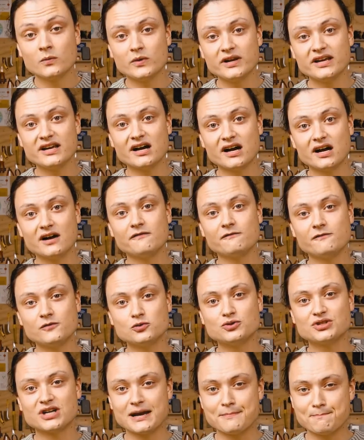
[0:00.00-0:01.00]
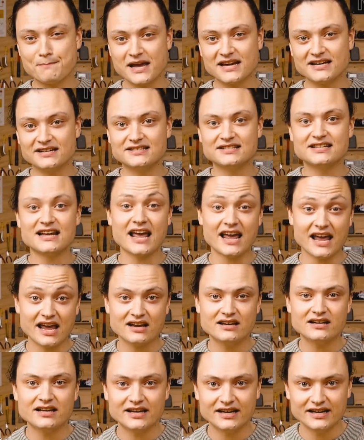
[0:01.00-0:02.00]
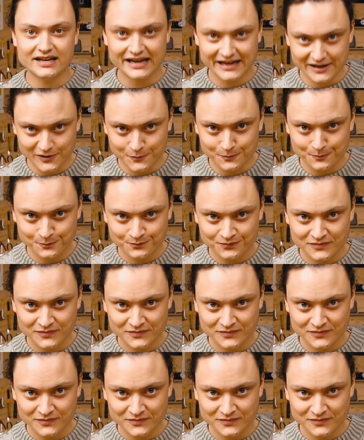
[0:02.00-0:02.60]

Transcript: We are full-time makers and here to help.